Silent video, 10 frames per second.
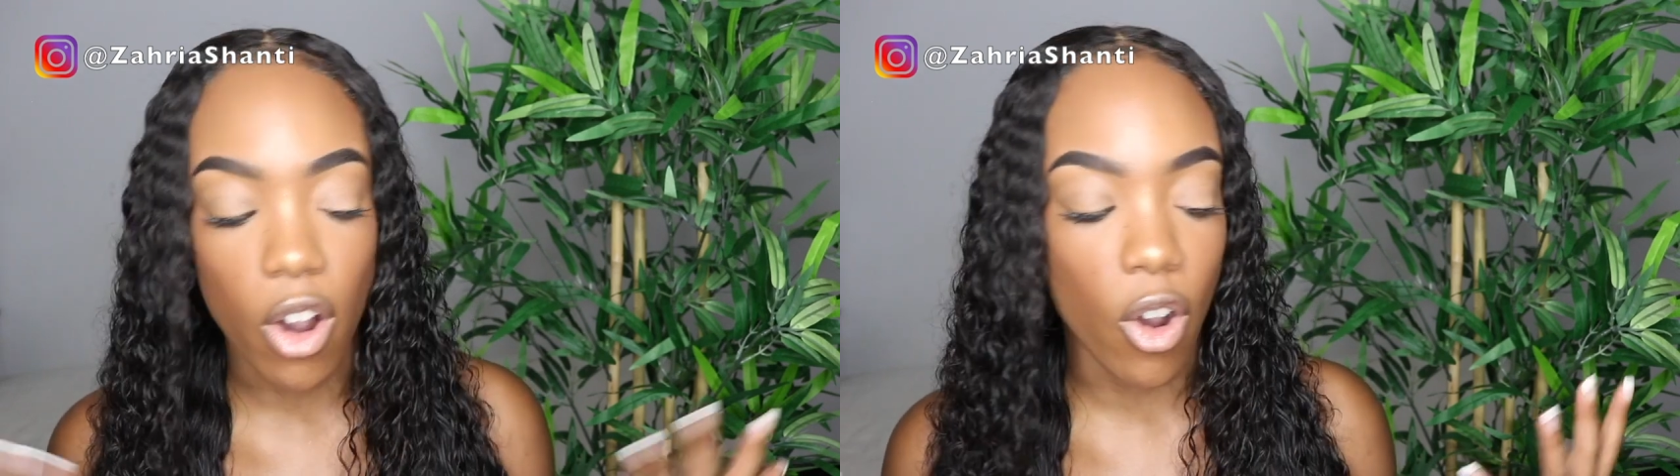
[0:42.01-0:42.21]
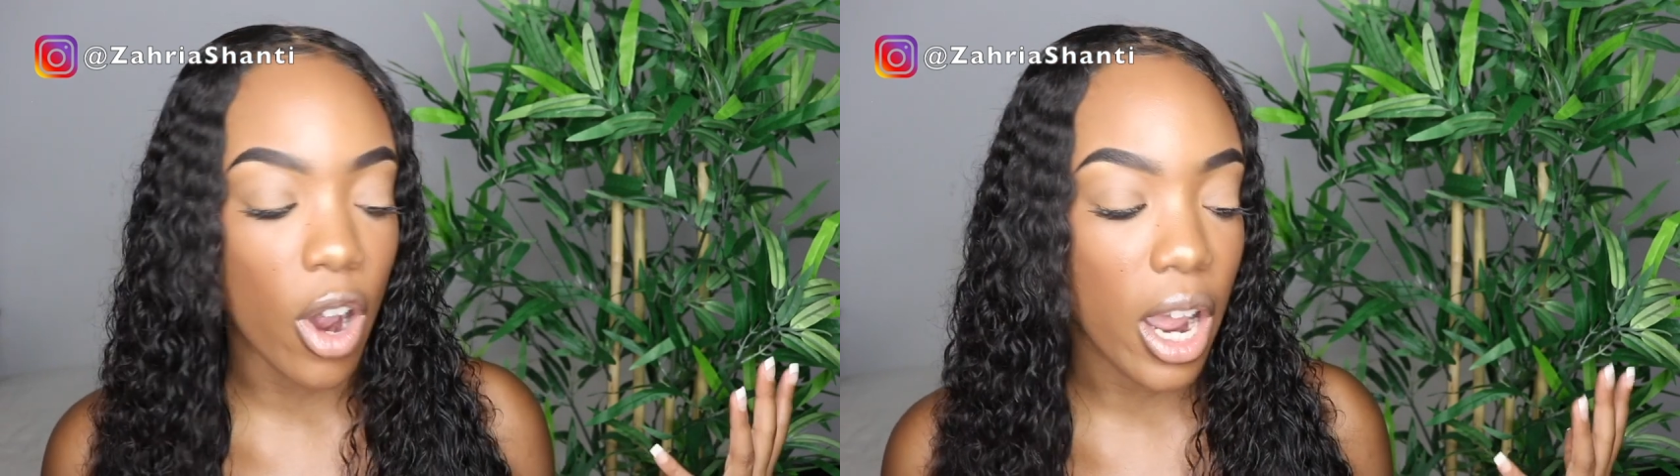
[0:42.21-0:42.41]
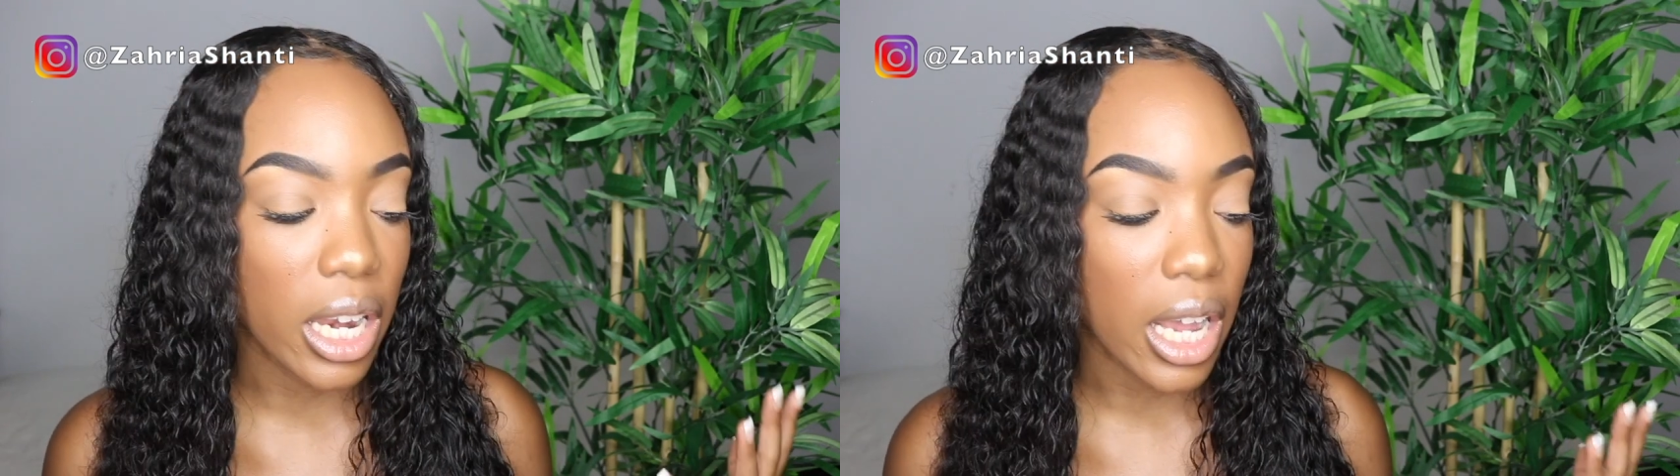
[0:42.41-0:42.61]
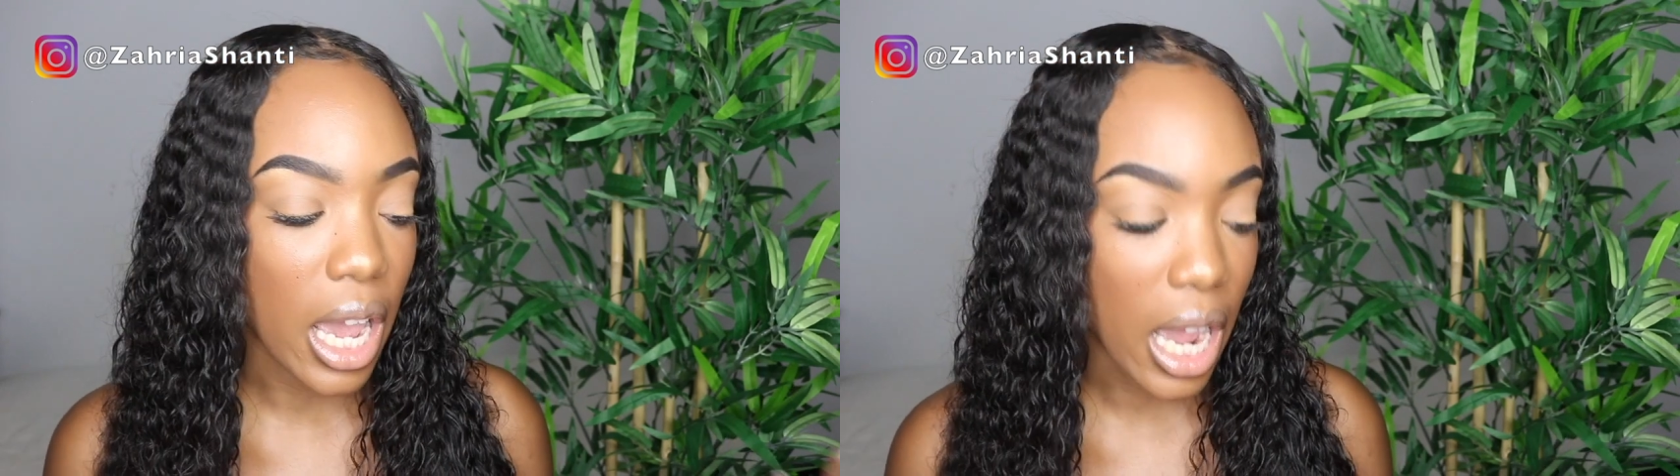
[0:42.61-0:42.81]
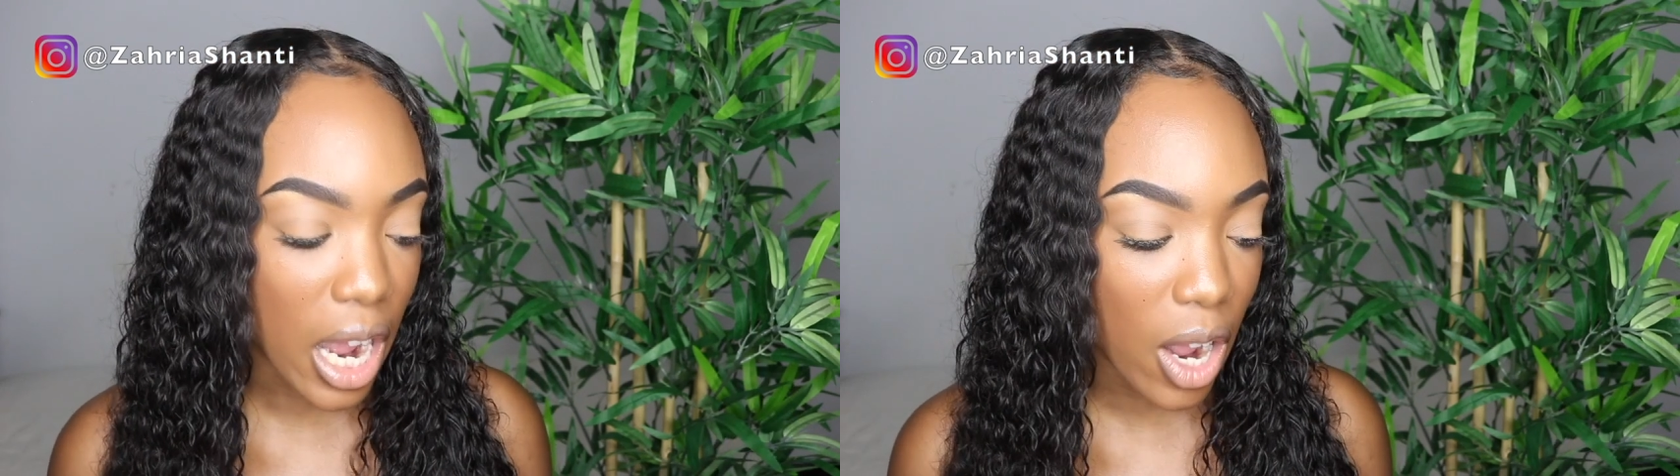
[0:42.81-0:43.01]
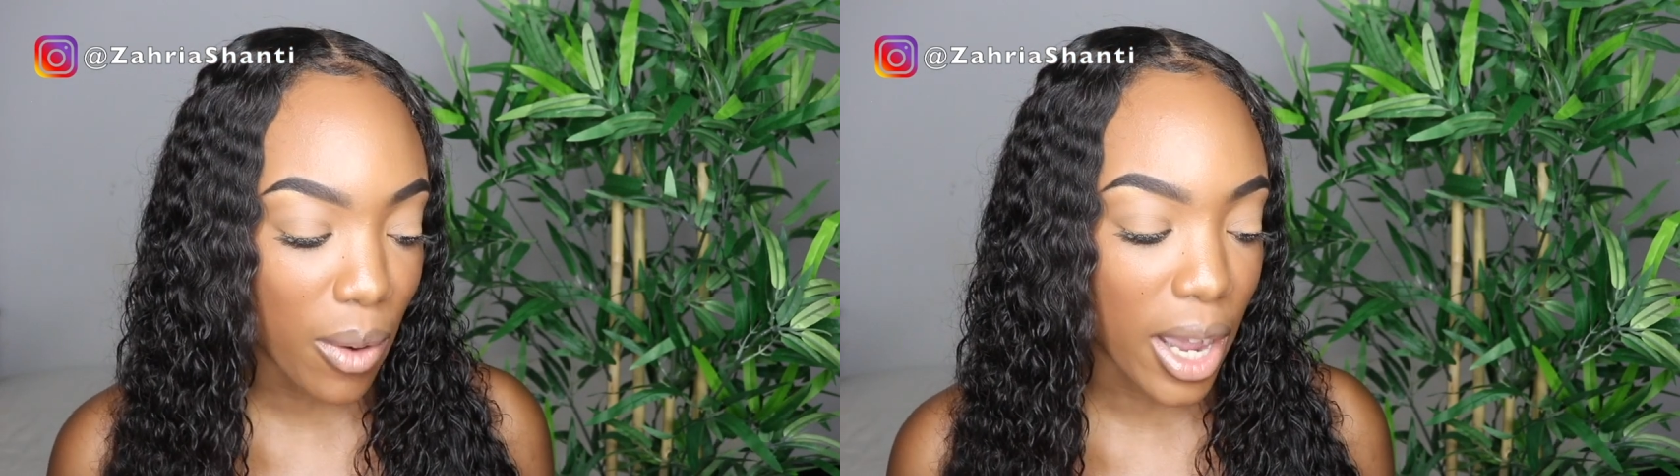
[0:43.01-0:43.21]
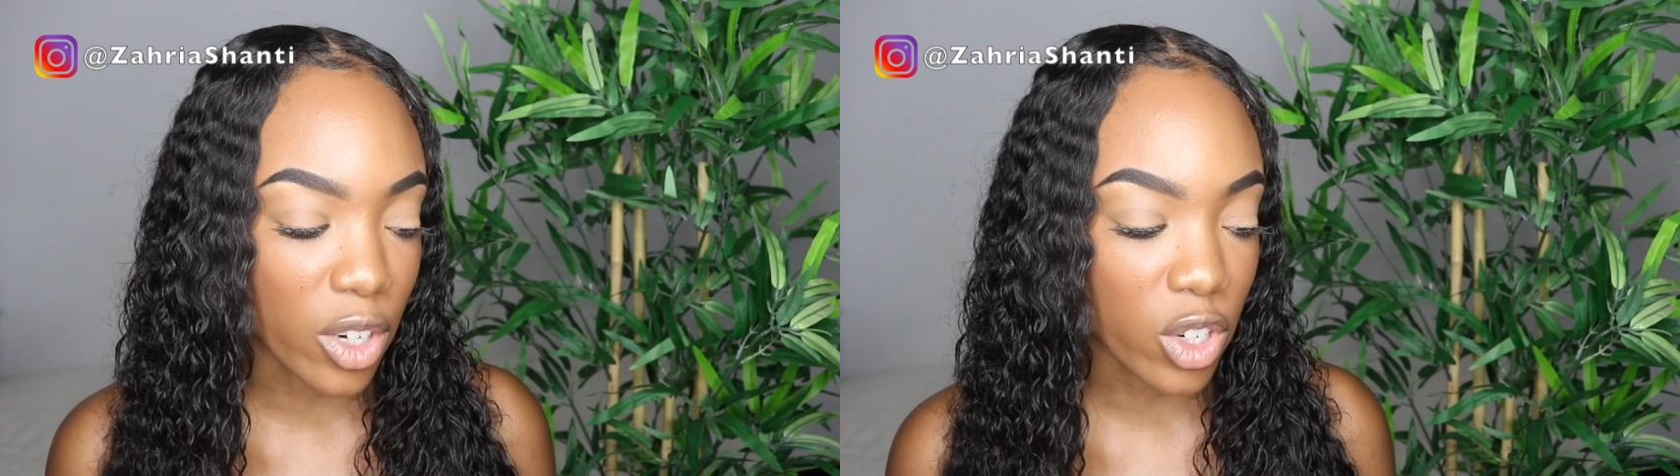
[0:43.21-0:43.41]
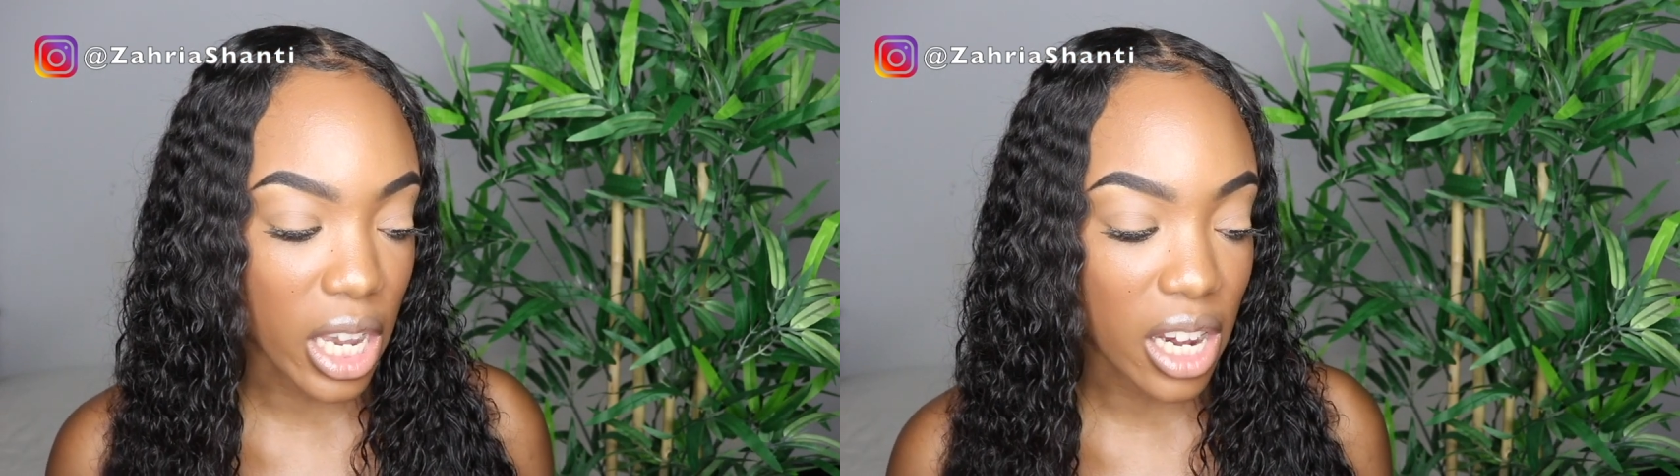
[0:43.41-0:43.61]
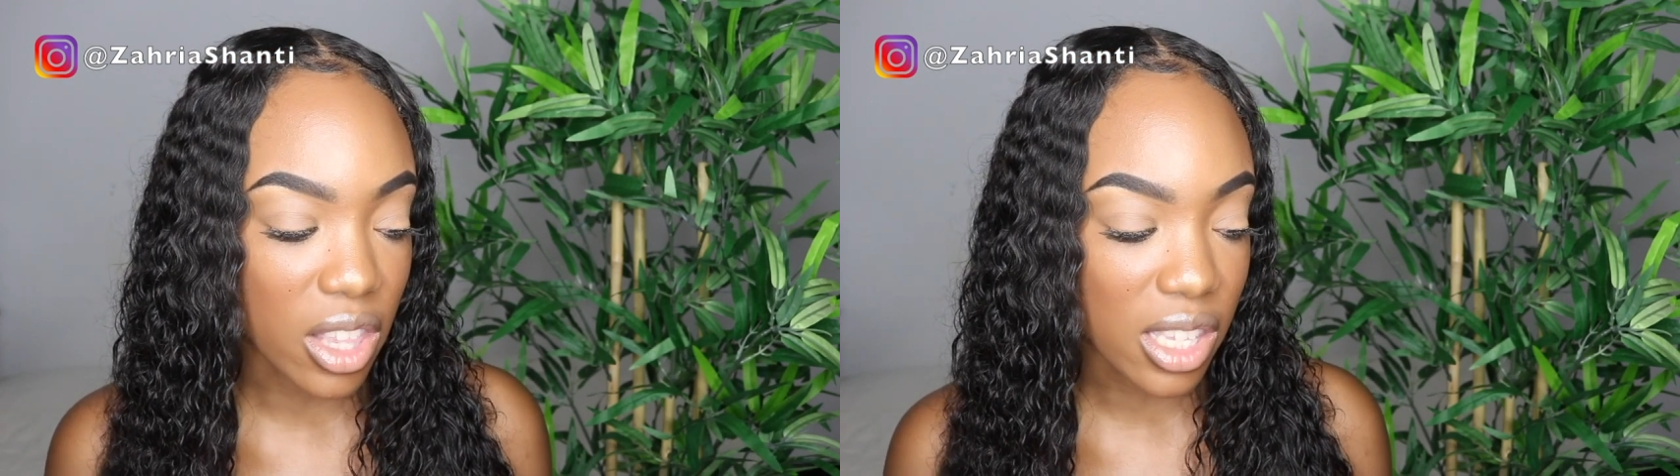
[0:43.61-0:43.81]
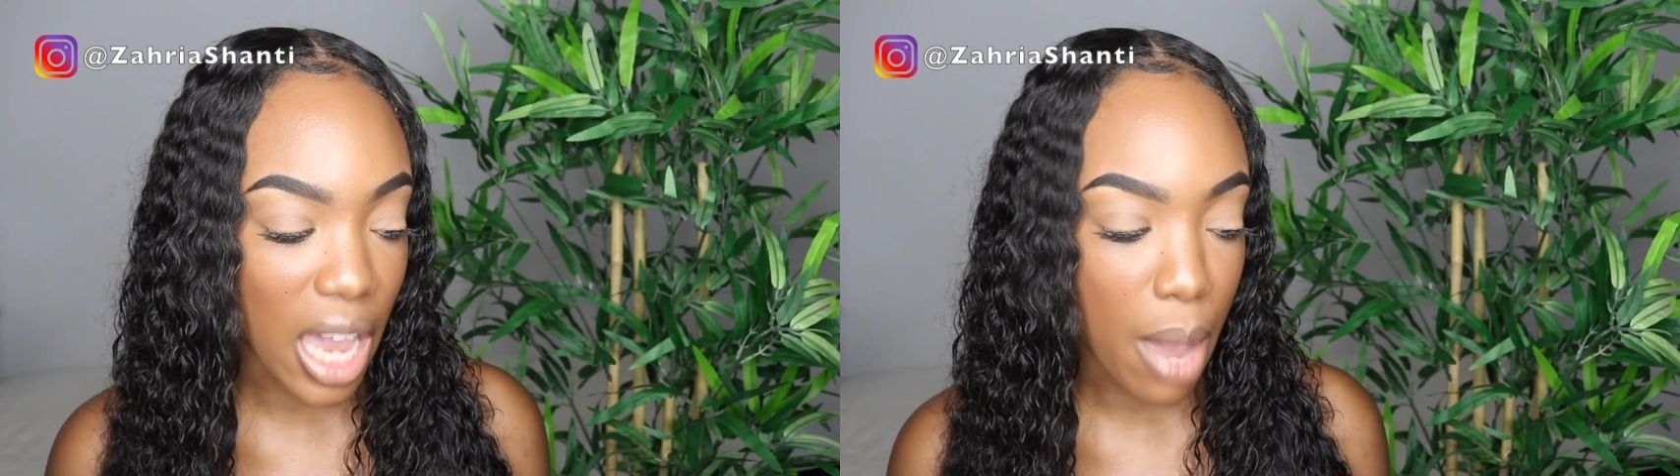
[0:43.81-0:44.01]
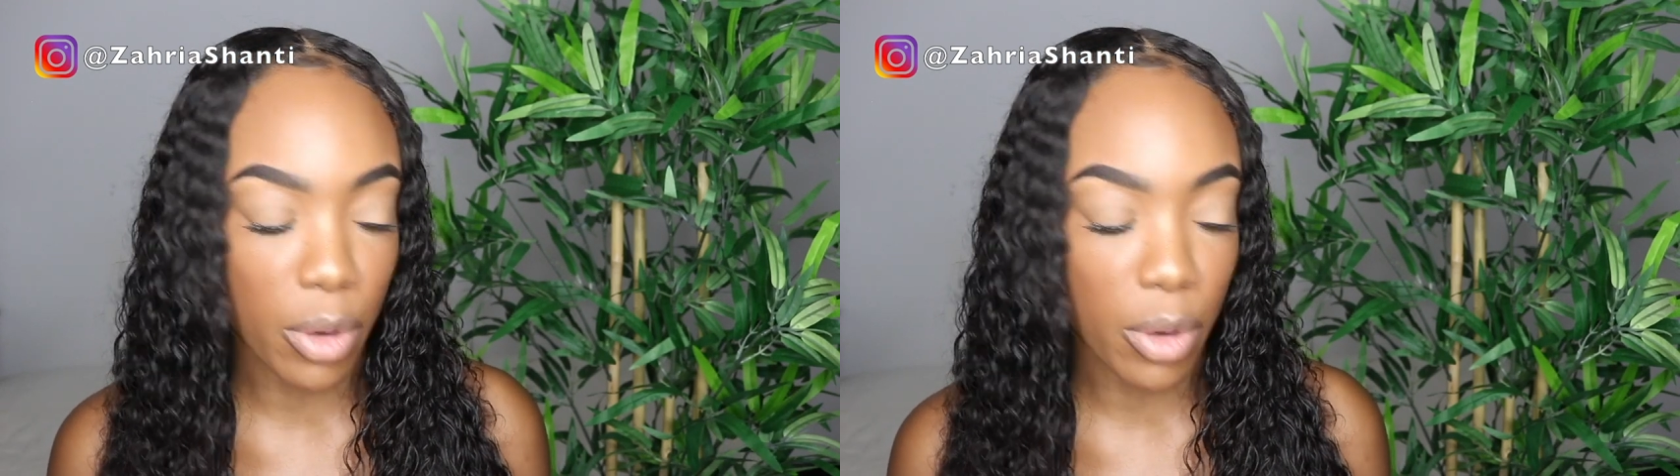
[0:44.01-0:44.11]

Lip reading: on how I created this cap.